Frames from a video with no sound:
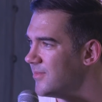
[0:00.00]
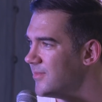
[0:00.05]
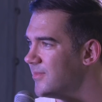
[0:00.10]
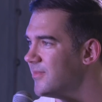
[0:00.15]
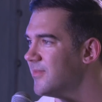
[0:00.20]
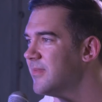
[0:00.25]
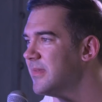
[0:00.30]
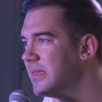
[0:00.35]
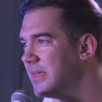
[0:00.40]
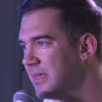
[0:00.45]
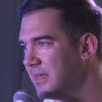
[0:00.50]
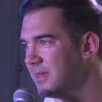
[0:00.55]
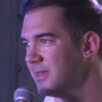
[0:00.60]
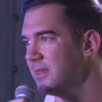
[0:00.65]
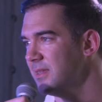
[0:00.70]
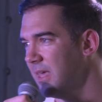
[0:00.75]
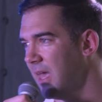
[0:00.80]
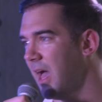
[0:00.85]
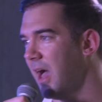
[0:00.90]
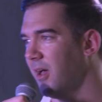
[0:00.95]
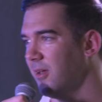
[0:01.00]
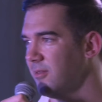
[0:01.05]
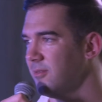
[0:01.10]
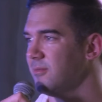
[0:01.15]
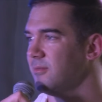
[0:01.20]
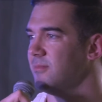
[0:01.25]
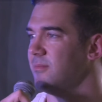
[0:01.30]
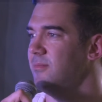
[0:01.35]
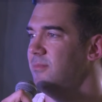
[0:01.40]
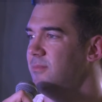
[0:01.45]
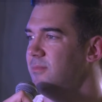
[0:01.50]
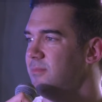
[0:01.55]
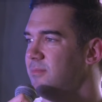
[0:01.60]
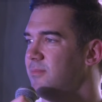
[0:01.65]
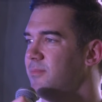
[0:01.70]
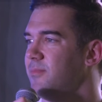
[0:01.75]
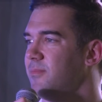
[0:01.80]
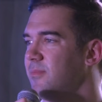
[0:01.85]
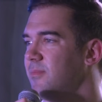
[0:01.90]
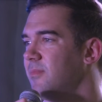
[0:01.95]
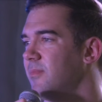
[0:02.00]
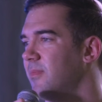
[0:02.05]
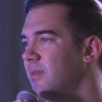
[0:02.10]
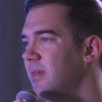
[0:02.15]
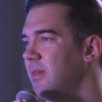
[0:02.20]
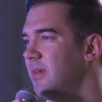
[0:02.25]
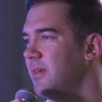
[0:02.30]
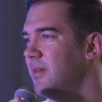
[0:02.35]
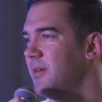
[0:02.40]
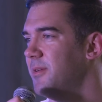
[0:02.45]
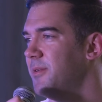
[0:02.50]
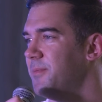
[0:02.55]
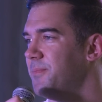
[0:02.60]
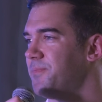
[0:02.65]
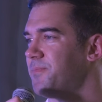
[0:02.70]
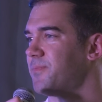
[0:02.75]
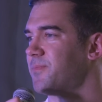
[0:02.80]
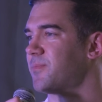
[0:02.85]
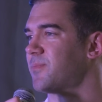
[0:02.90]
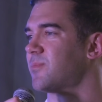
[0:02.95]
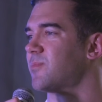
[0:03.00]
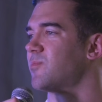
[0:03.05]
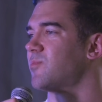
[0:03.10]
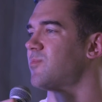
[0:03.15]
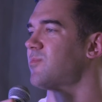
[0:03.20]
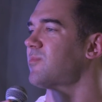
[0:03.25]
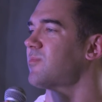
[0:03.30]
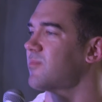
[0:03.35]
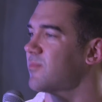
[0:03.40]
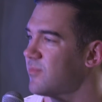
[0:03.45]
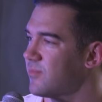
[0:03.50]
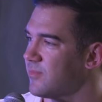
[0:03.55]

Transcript: on the machine. Yeah. And a lot of things you think you have to